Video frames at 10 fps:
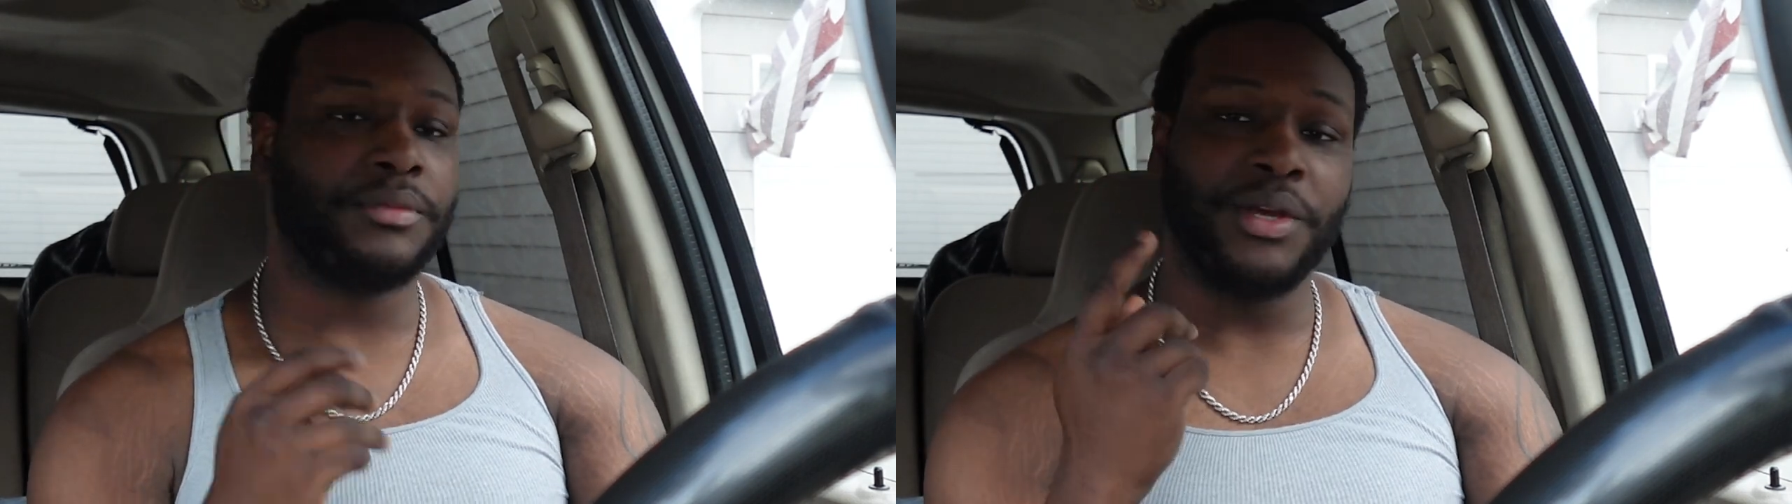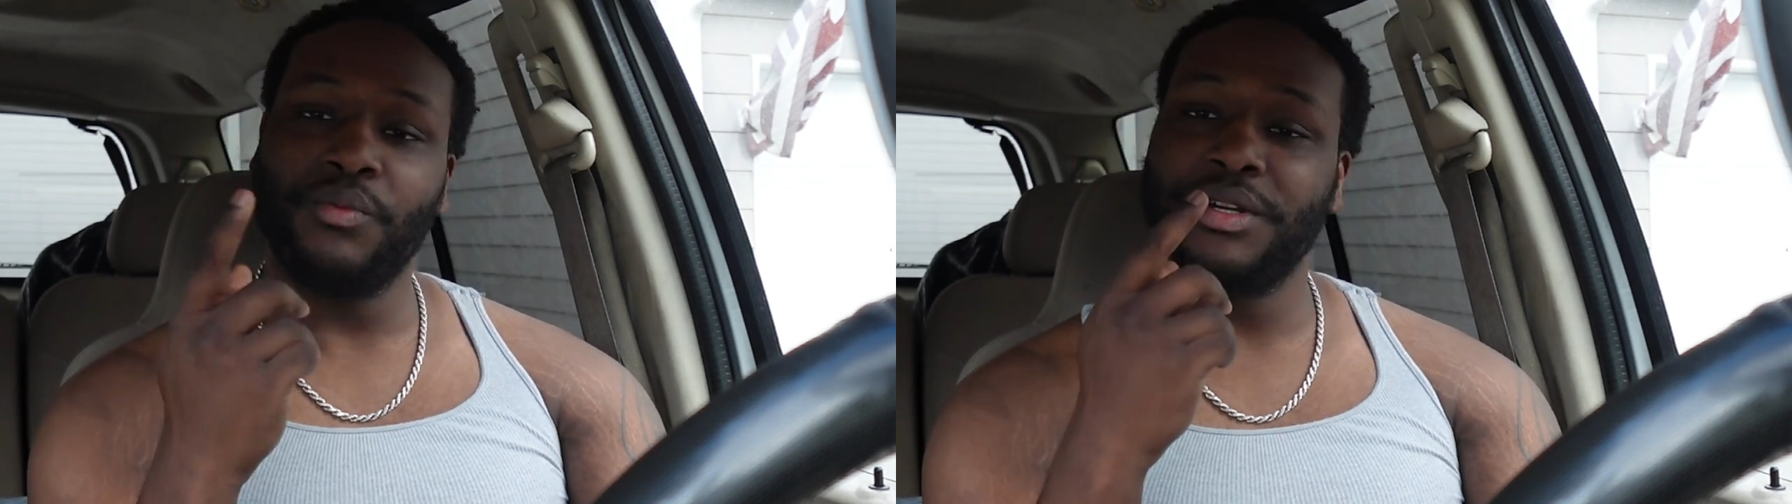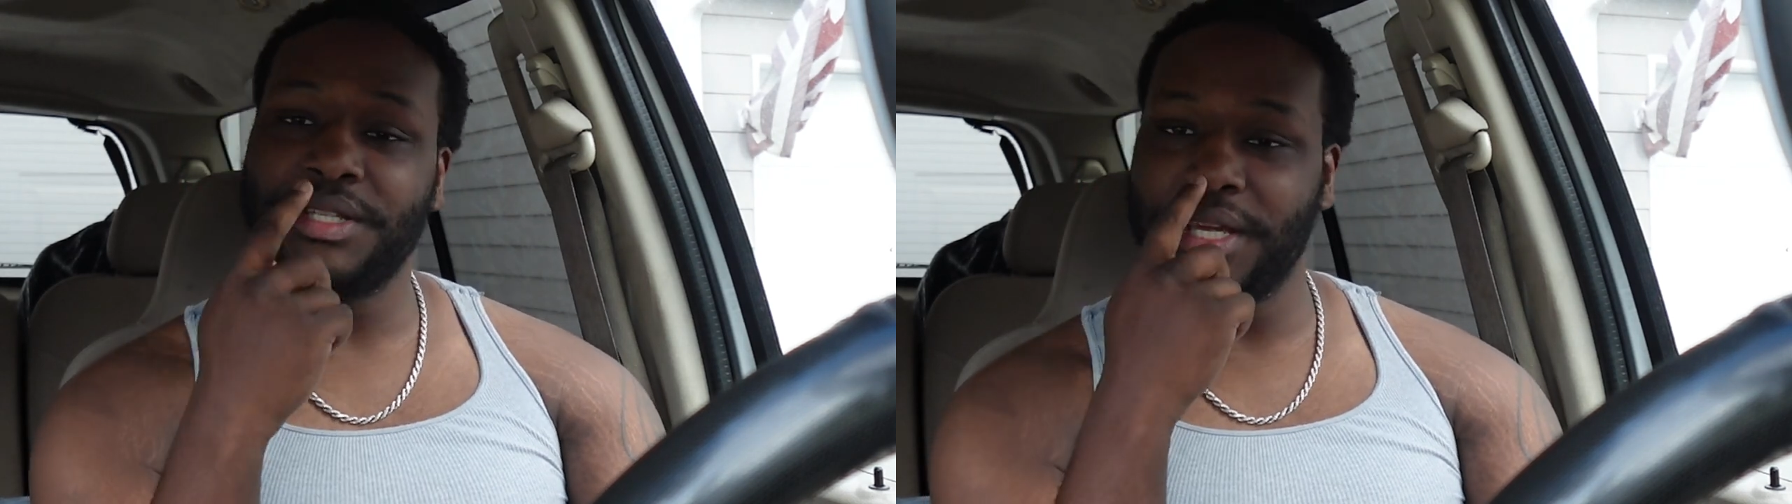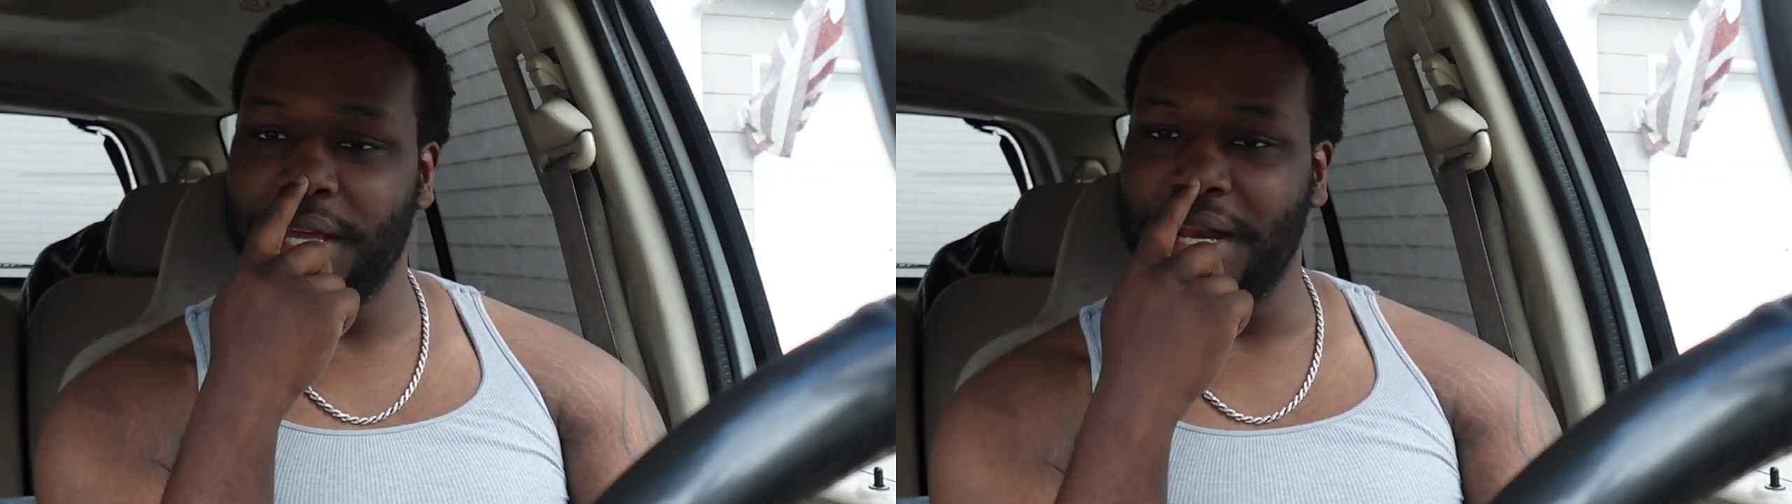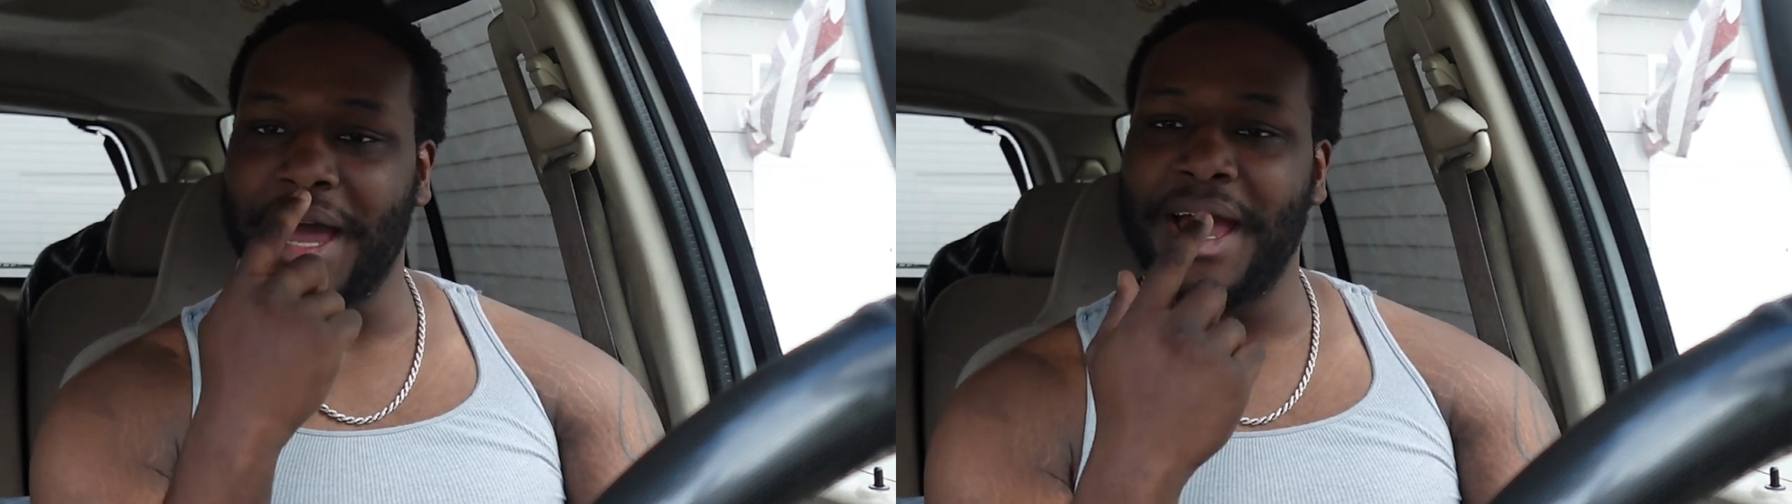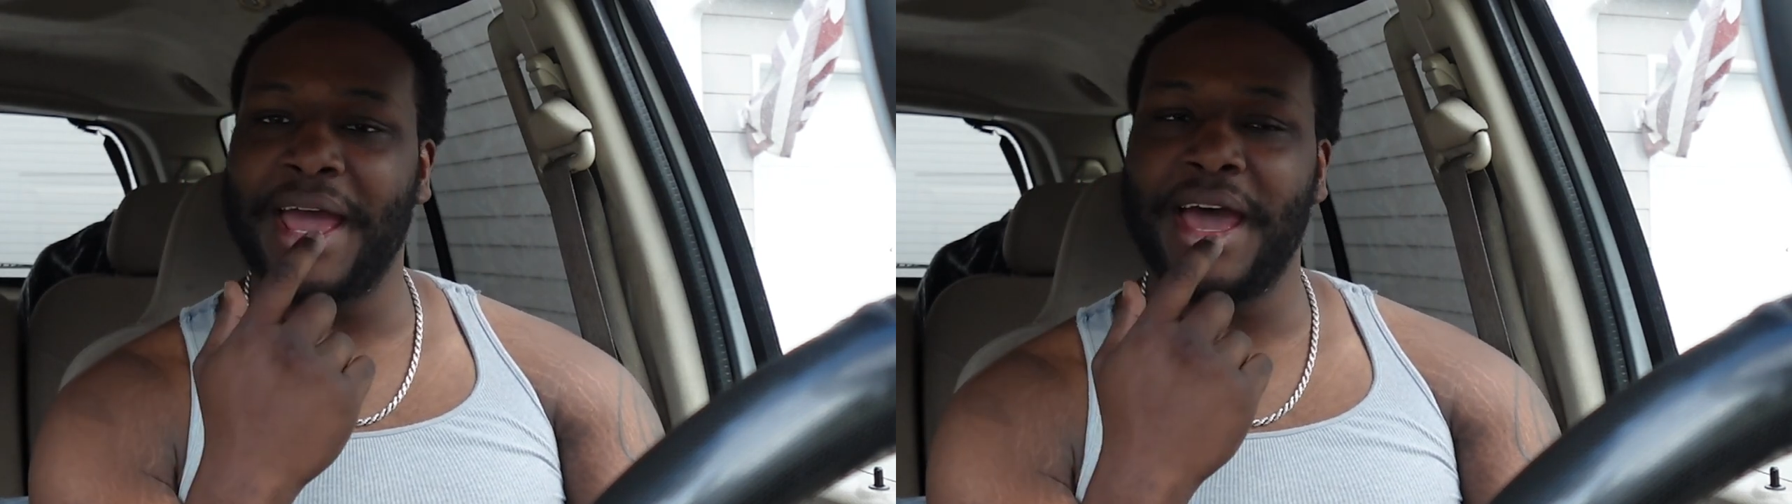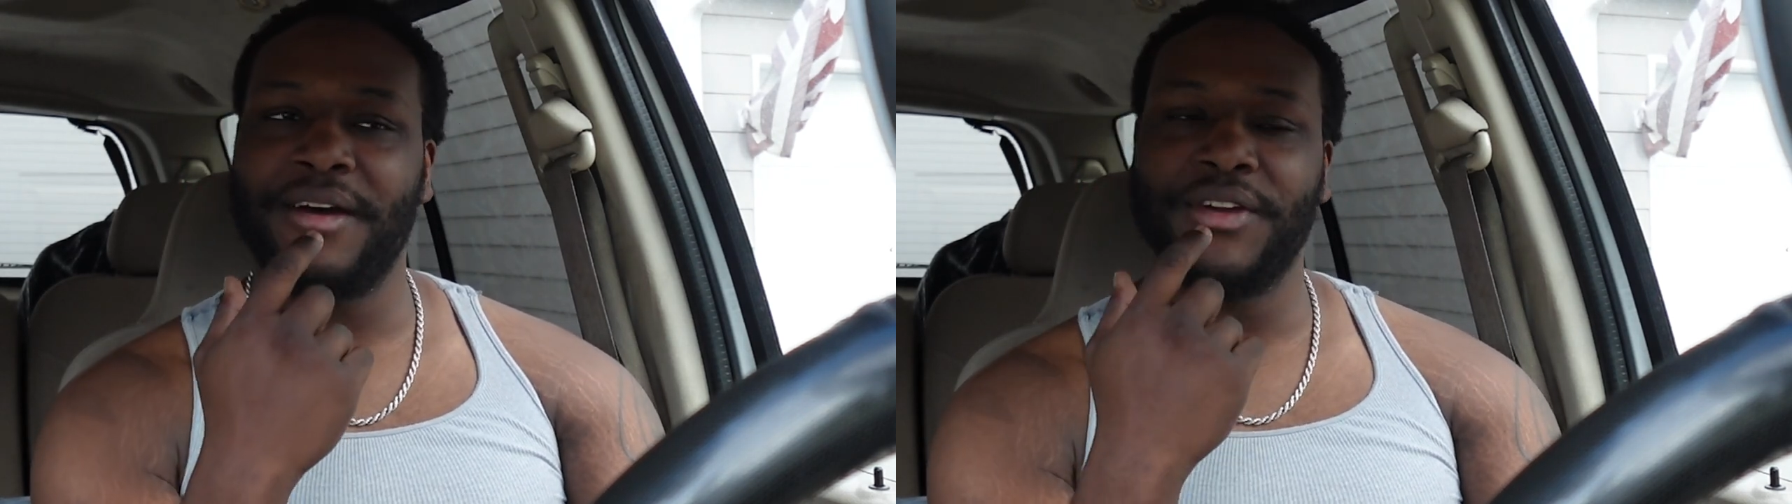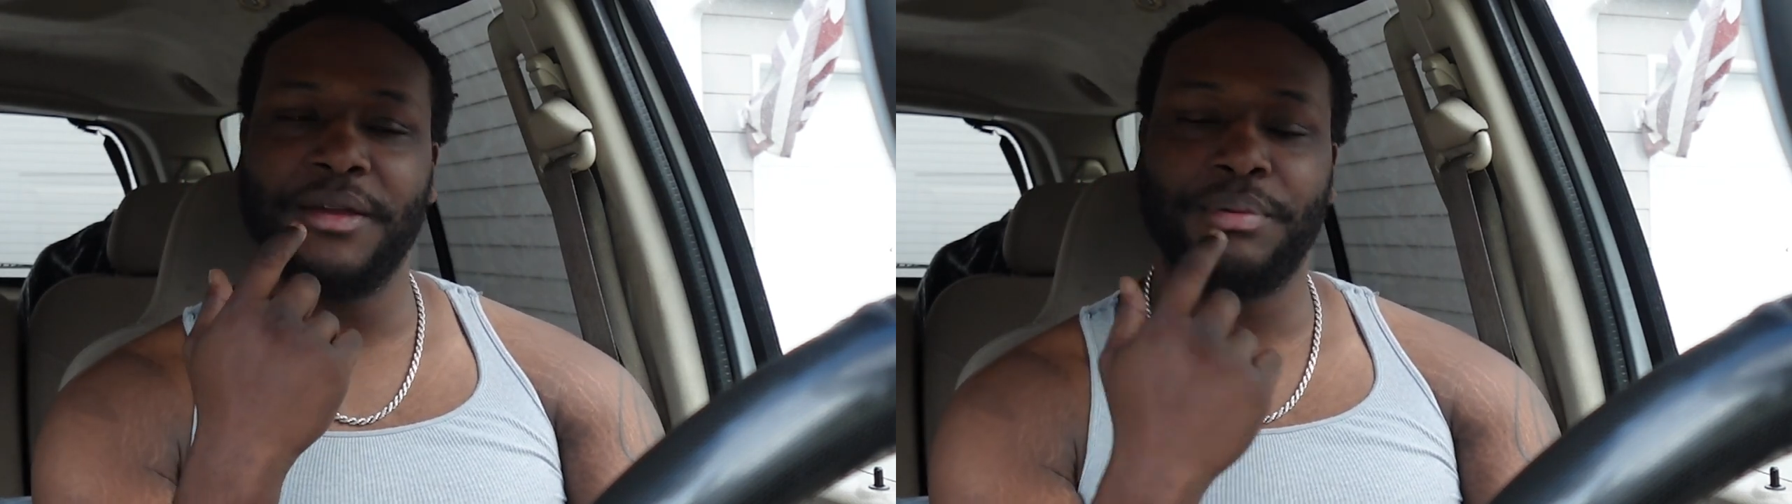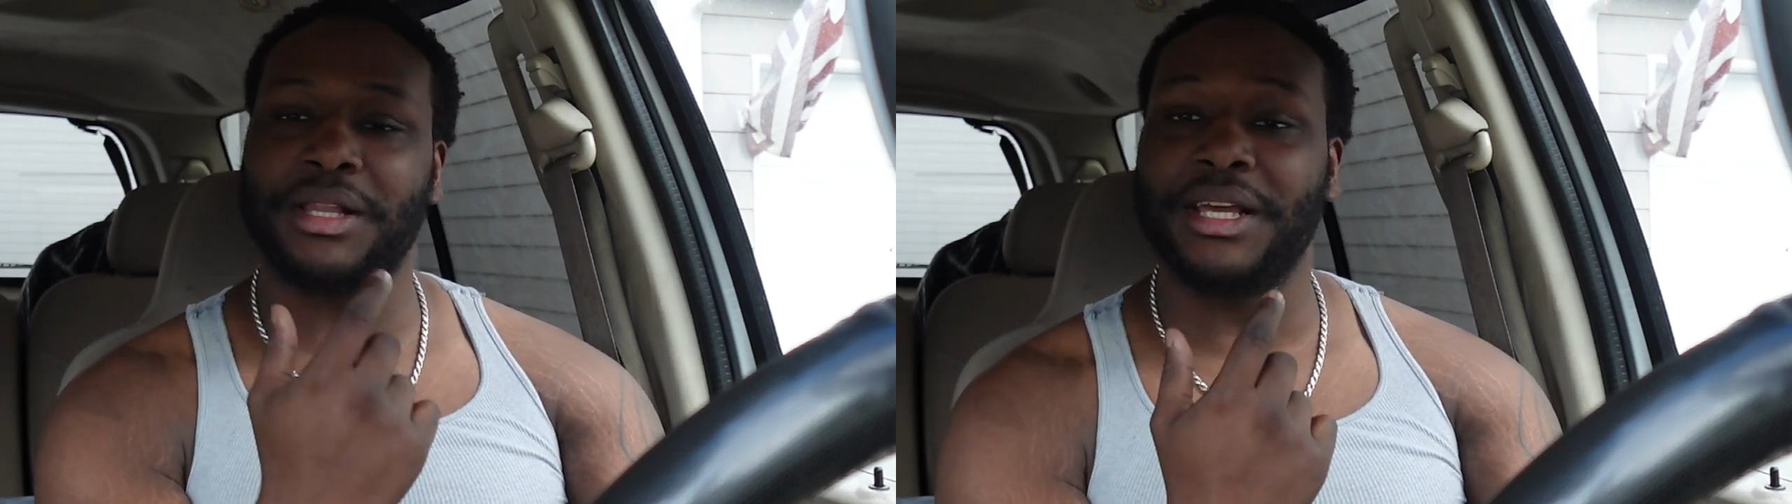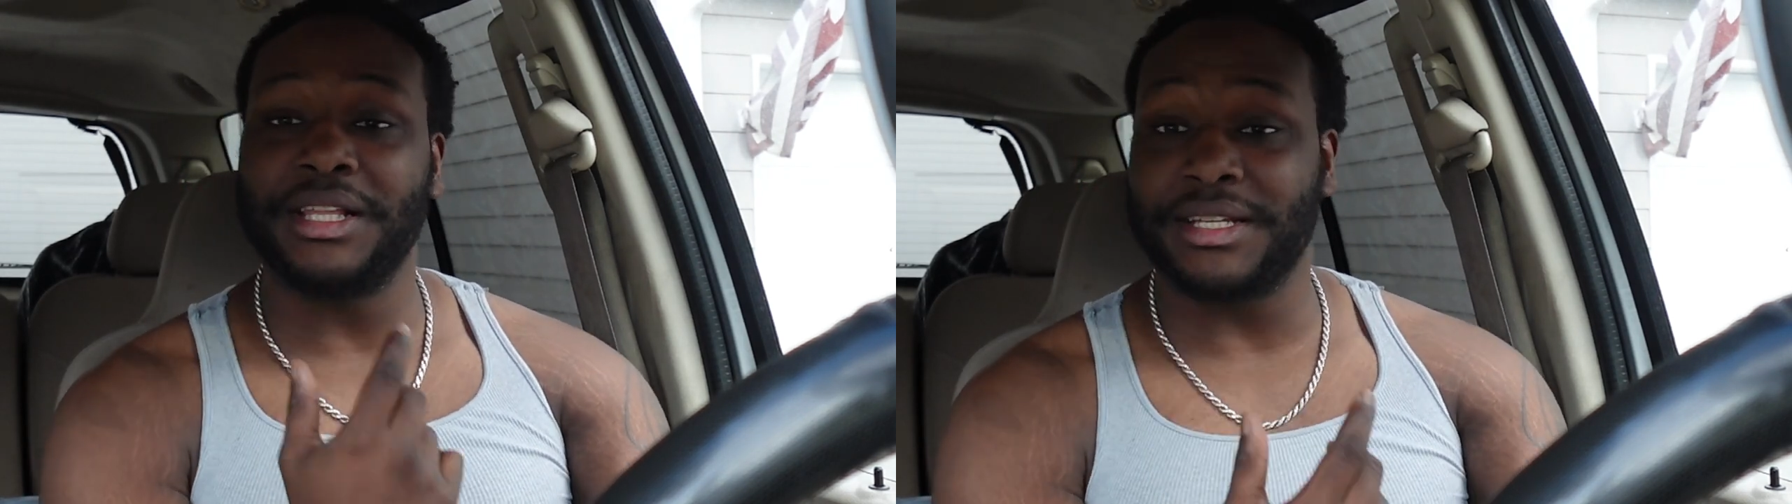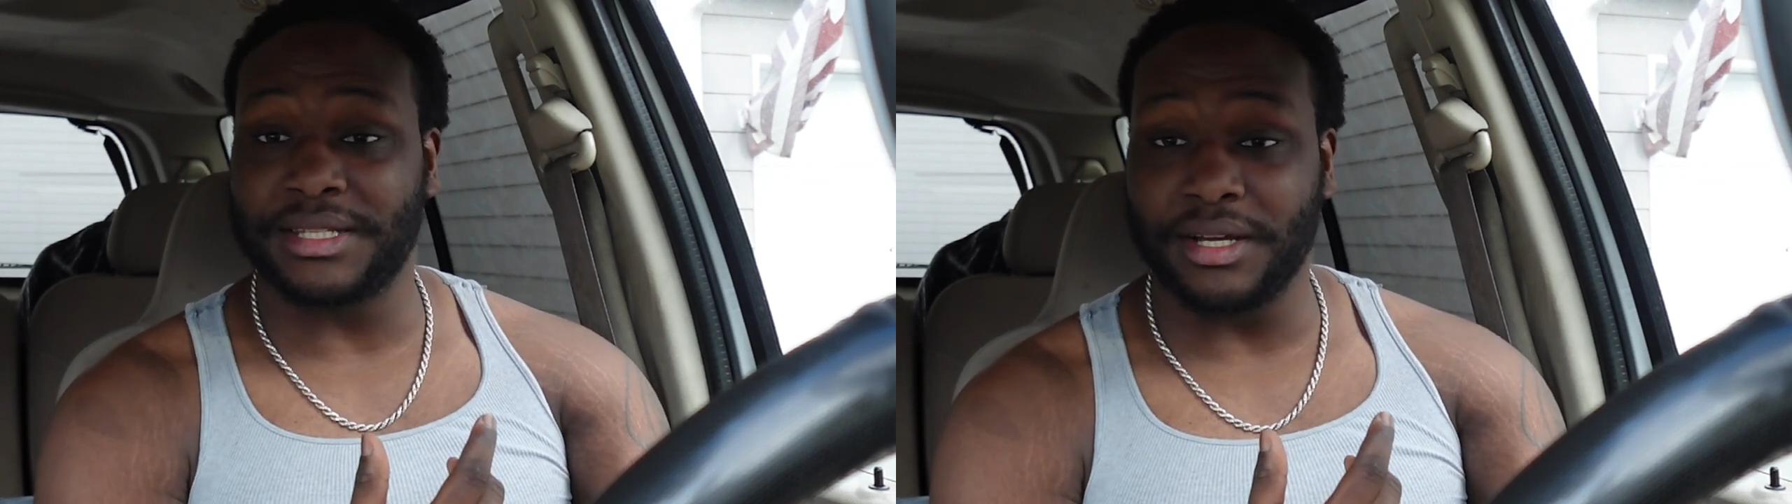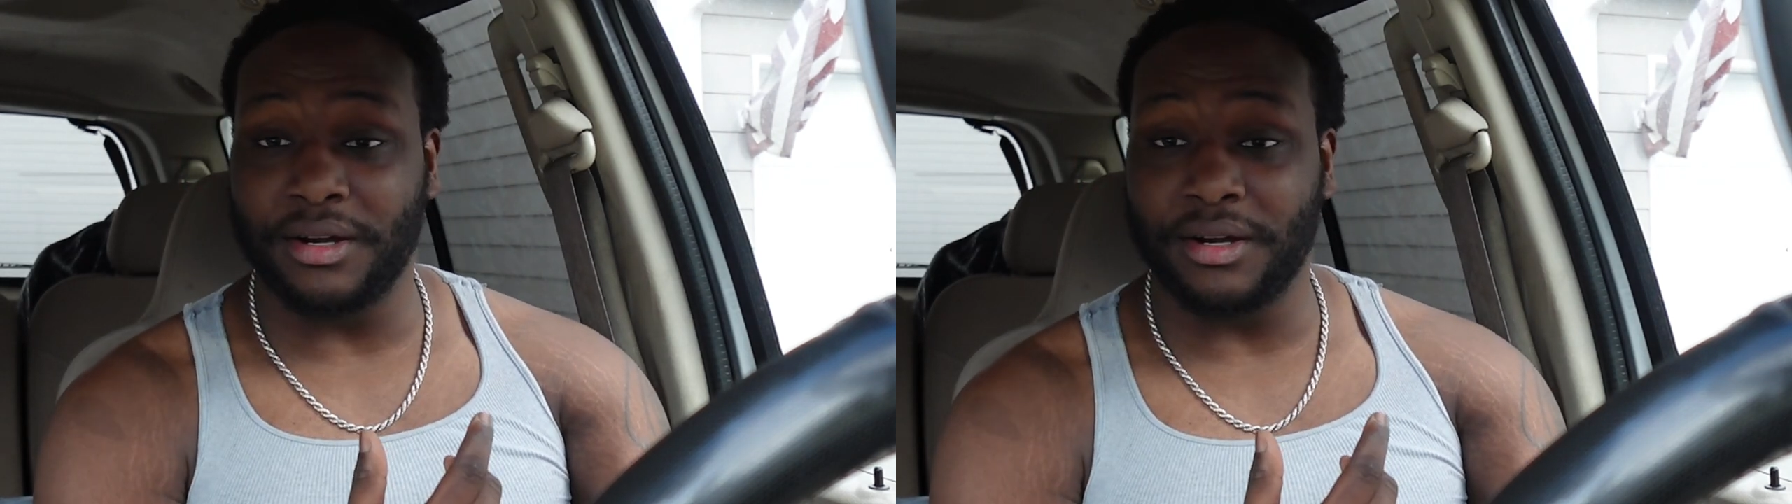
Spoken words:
And once again, I have a playlist